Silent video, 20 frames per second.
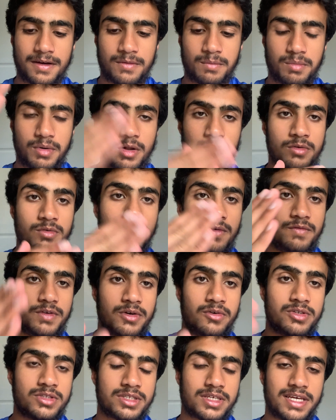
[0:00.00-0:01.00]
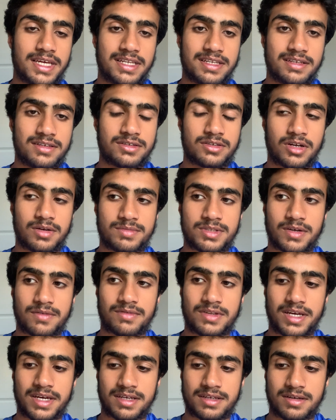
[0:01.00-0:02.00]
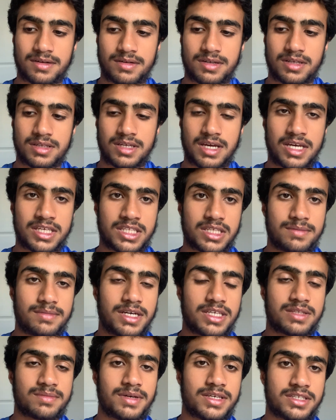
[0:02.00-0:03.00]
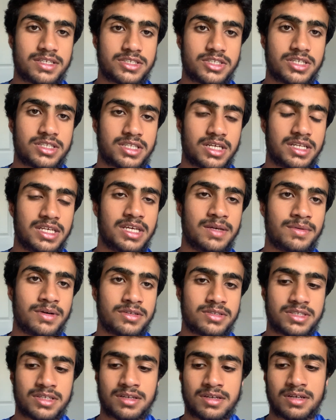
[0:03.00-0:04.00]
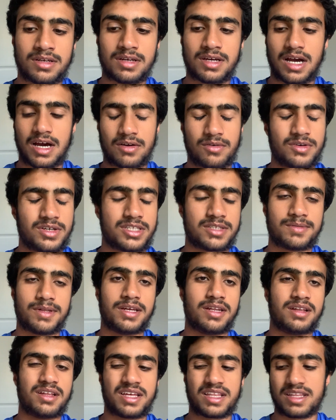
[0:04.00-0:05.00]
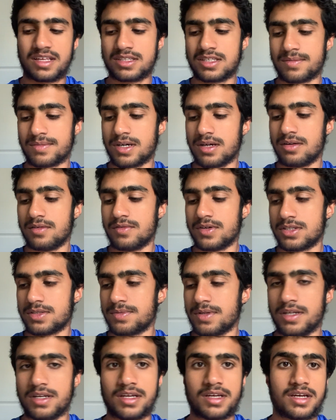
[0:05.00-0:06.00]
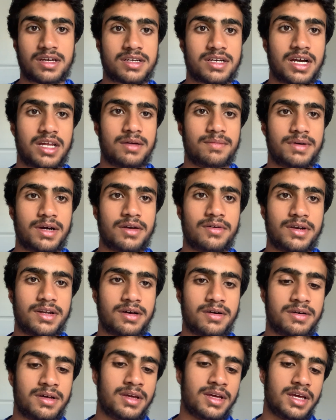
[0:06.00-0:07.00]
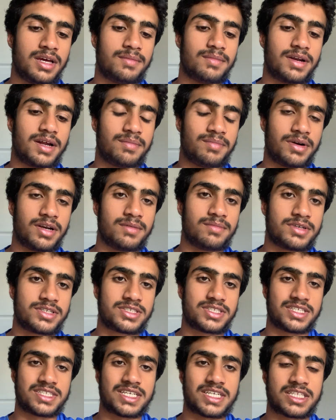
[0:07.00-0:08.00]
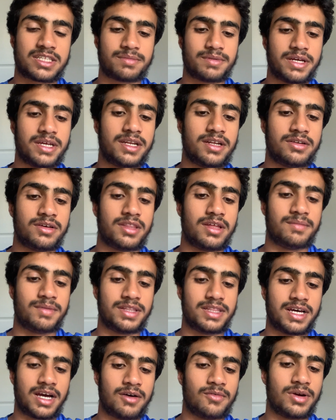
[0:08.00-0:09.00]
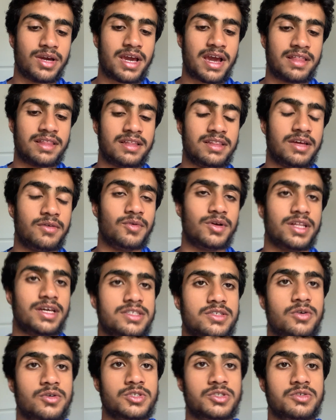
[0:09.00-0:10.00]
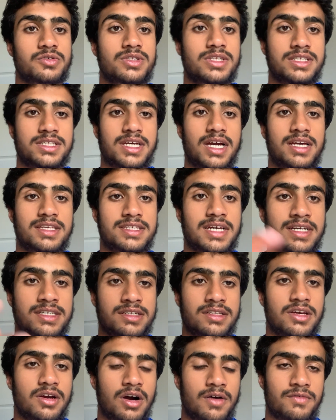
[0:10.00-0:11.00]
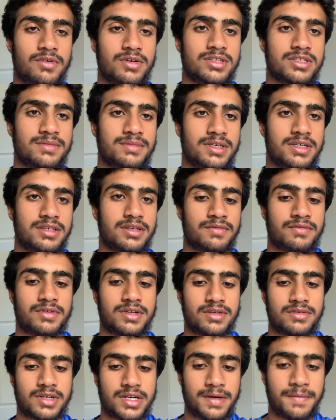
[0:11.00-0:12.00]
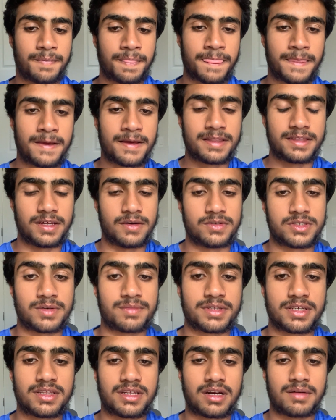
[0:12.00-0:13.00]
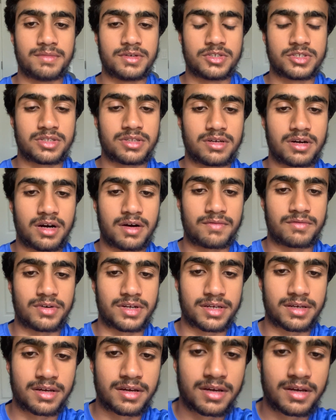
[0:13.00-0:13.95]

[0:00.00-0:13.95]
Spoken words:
bulk reviews in terms of like SMS messages and emails. I don't explain it like this. I'm kind of explaining it kind of bad right now, but I pretty much just explain it to them in that way, and then they realize, oh shoot, this guy is actually offering something different, right? Than something that I'm usually offering.